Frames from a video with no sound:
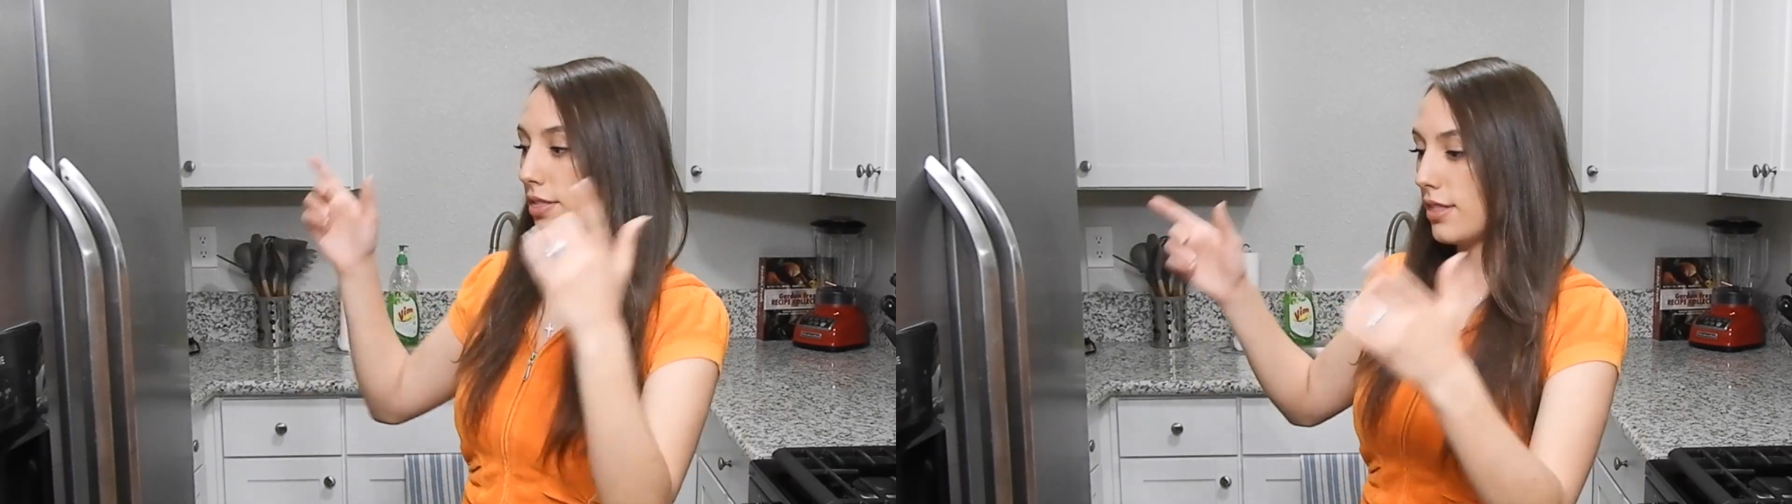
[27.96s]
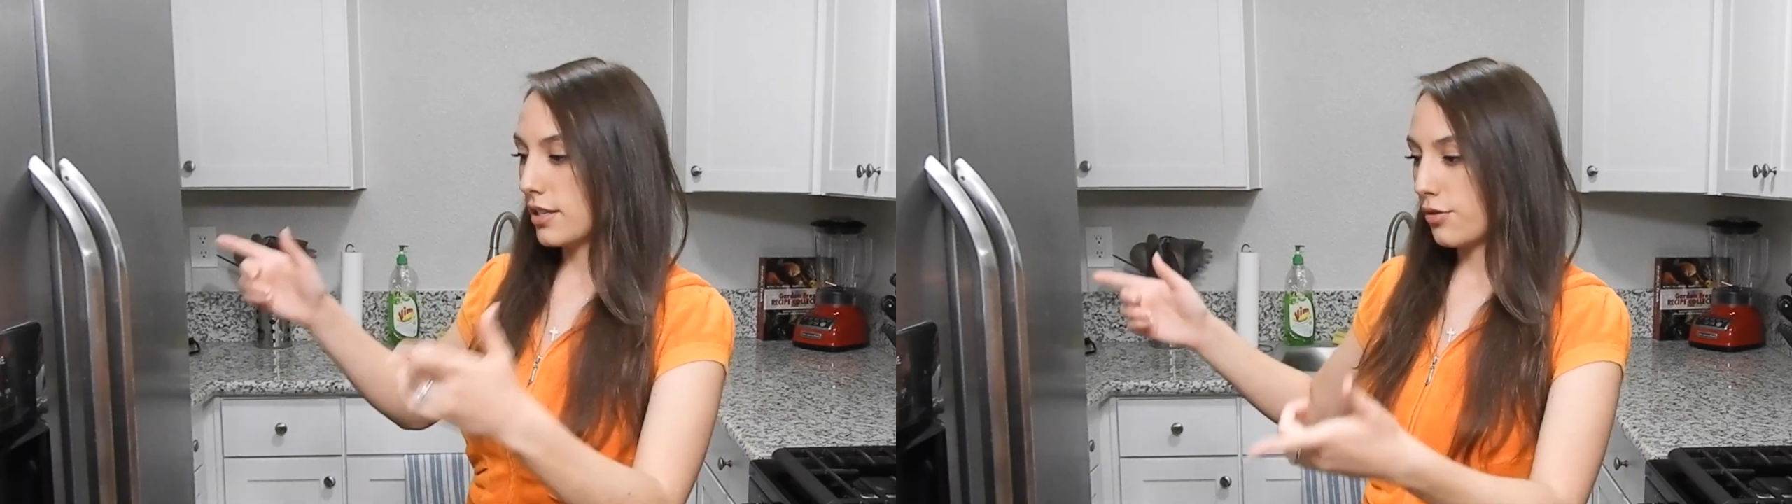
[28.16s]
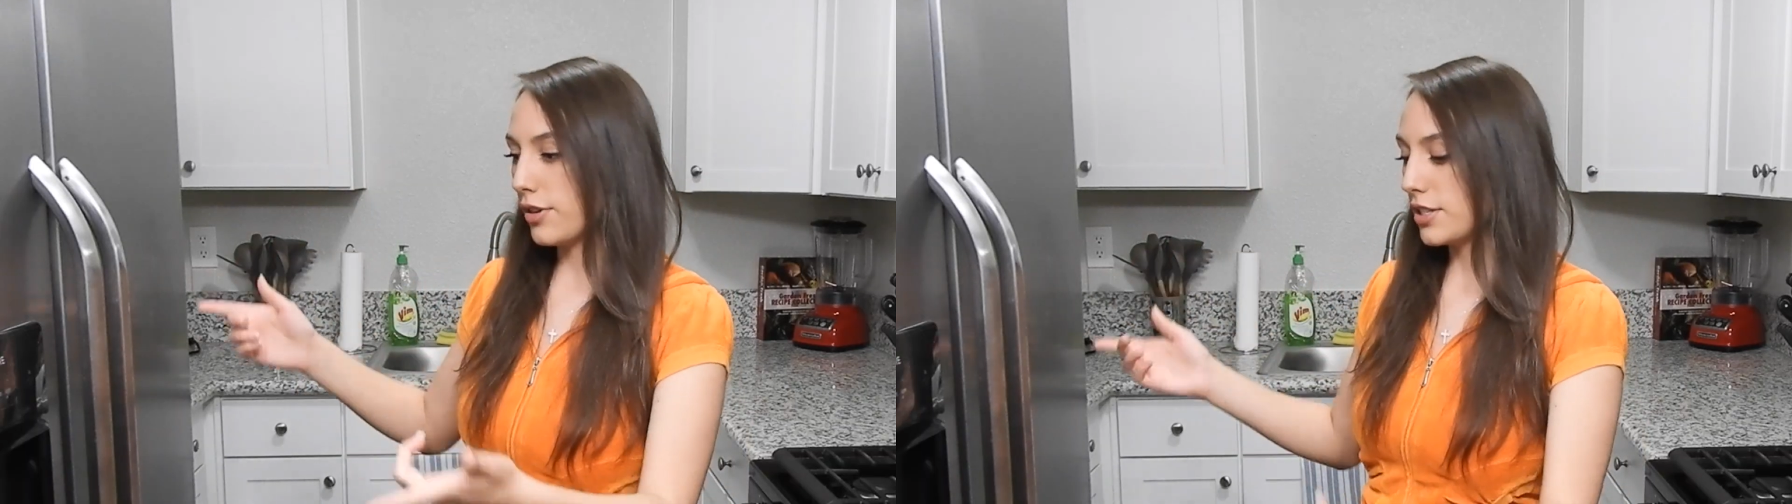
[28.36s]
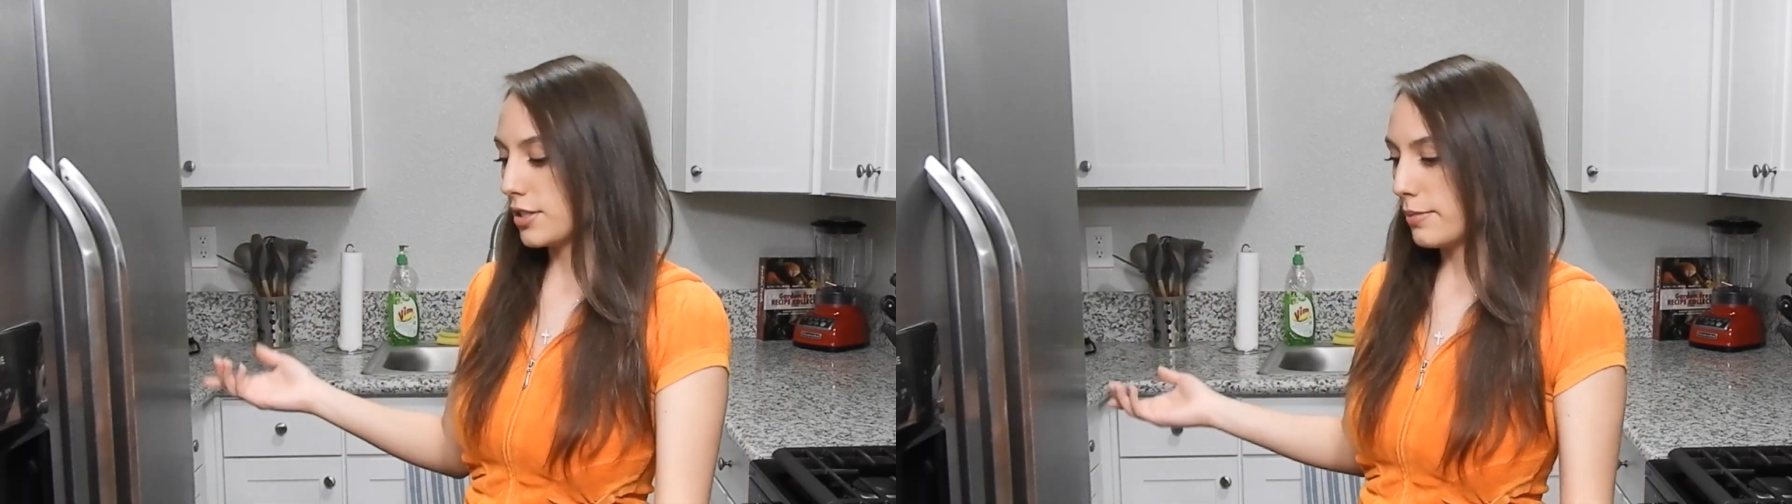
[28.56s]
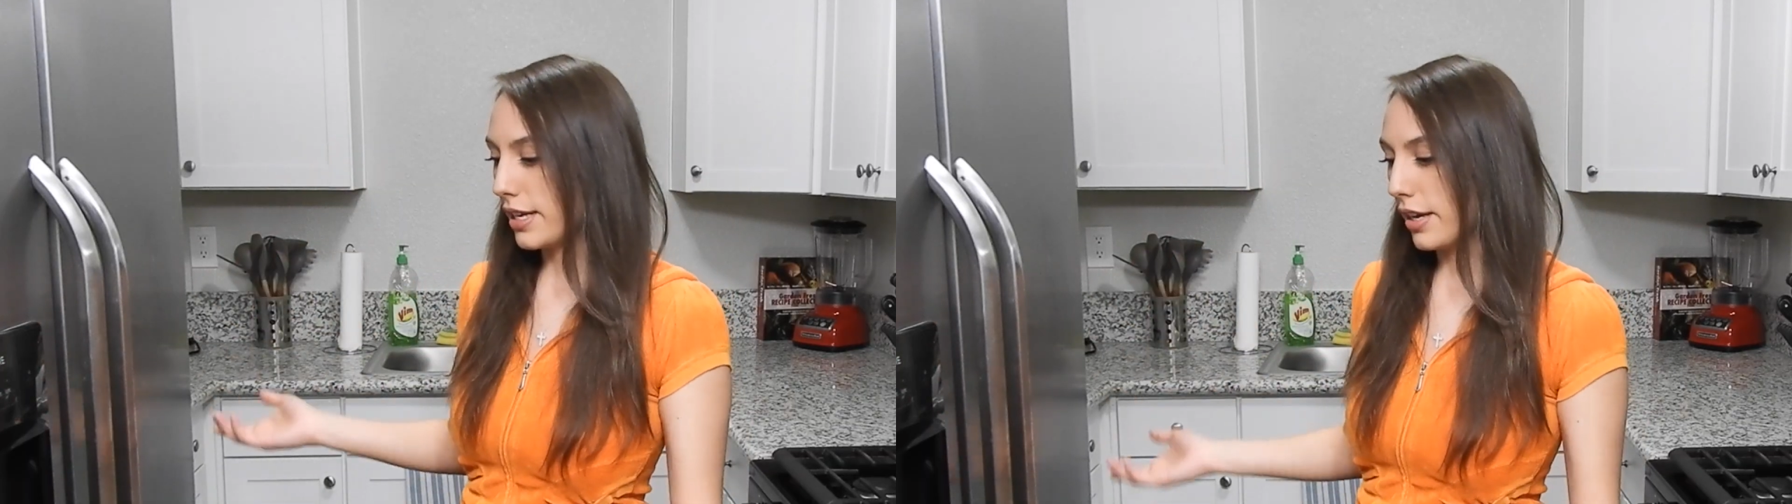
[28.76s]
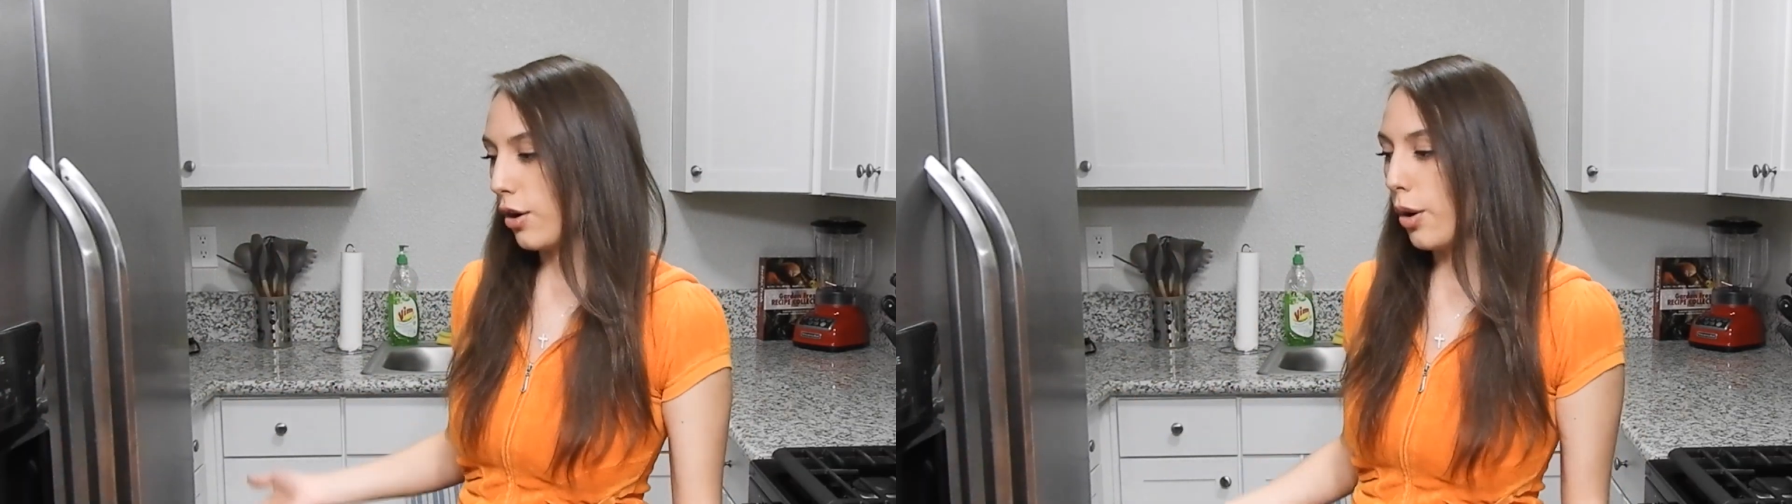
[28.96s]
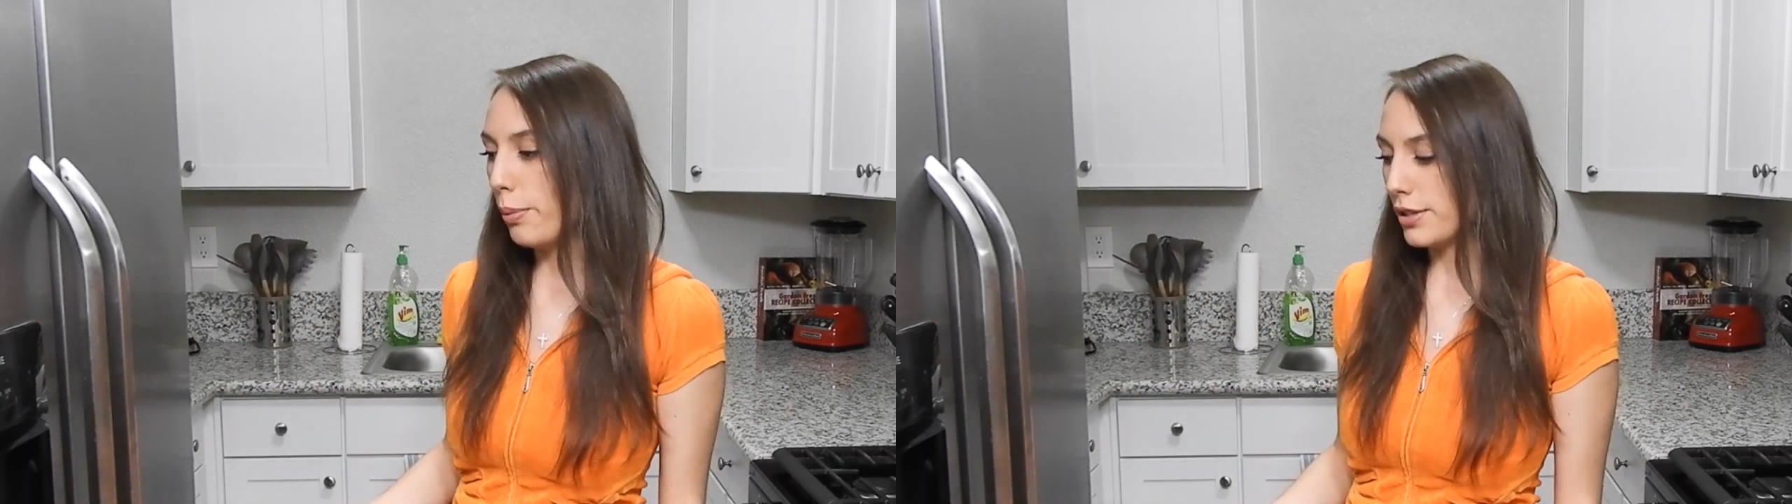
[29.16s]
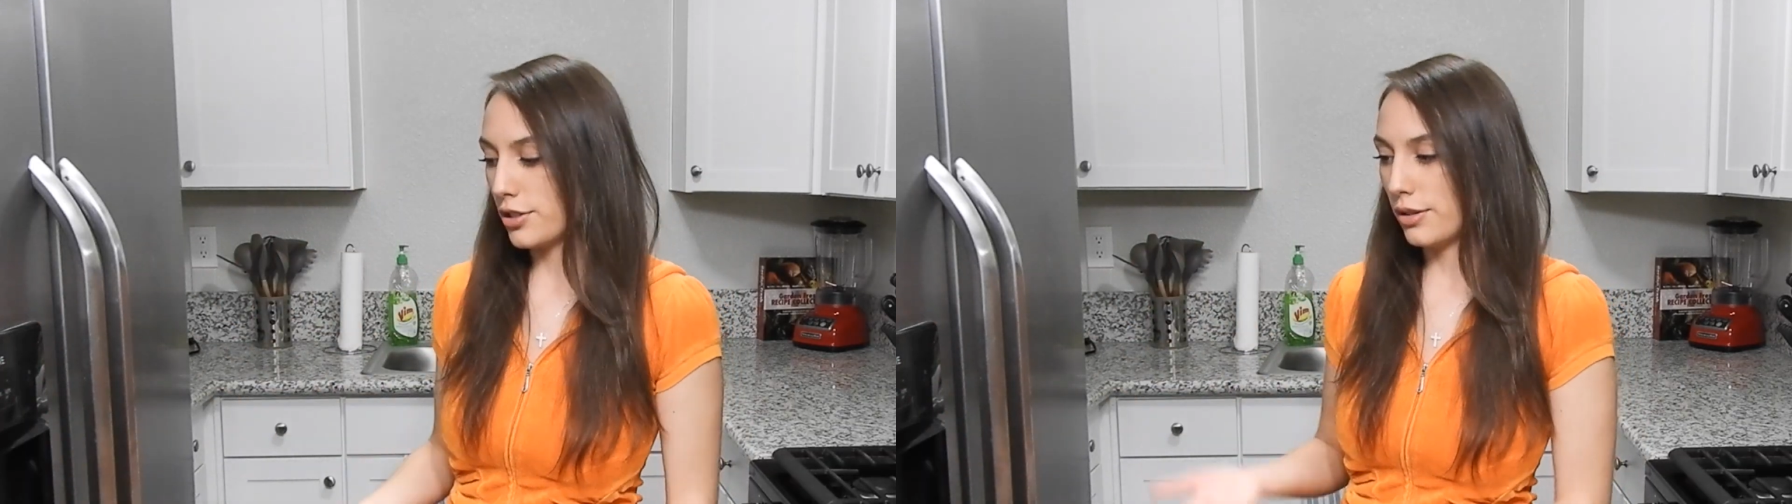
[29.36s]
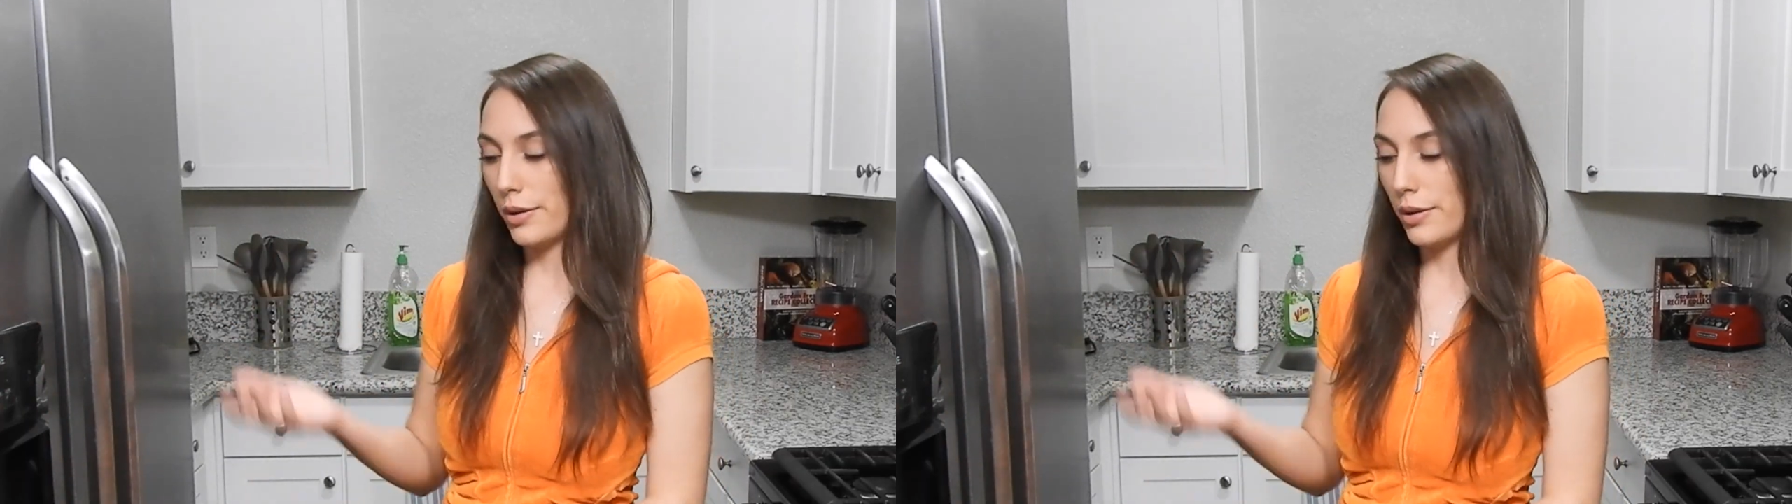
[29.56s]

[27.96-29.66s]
This fridge is making a whole bunch of